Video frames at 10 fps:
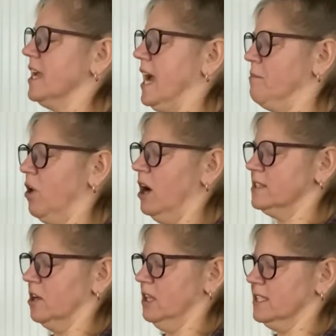I
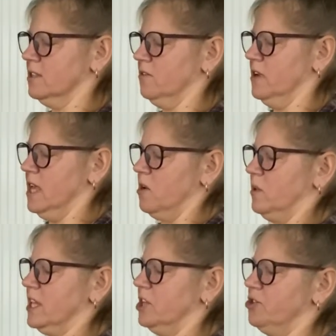bought also
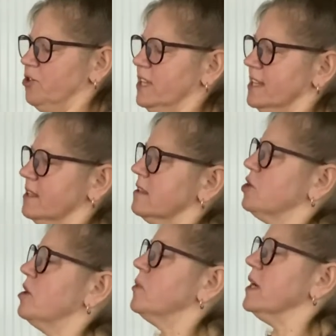when I joined
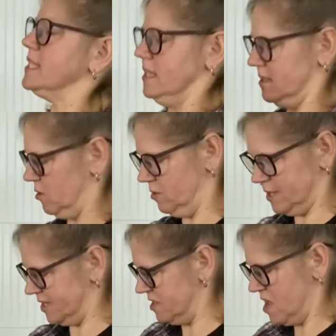Norwex, so
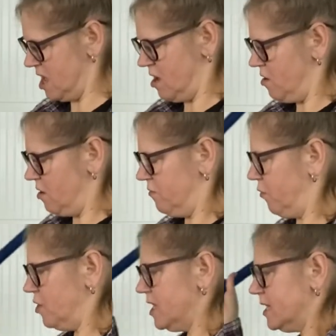it's
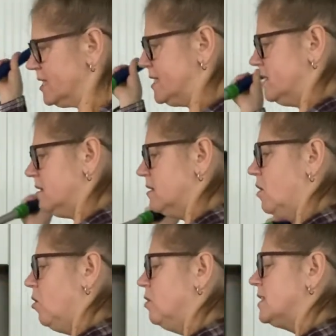4 years
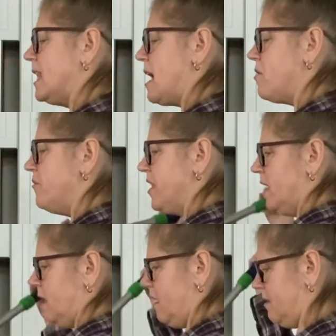old now,
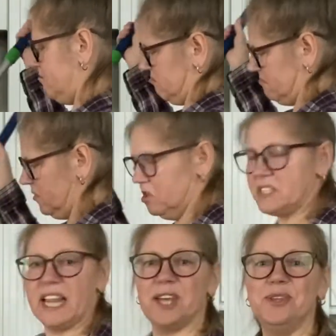and
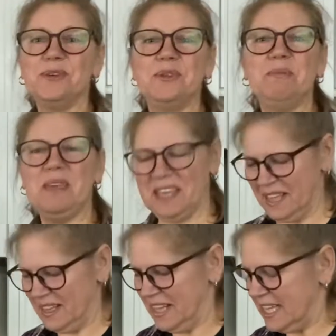looks like new to me.
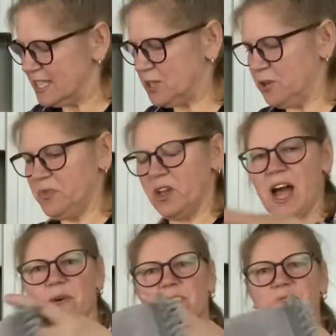So
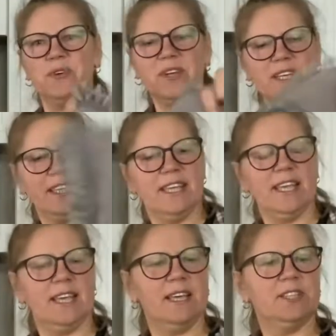how you do it,
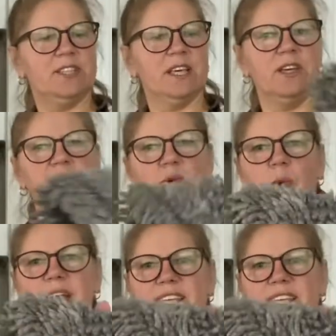it's you wet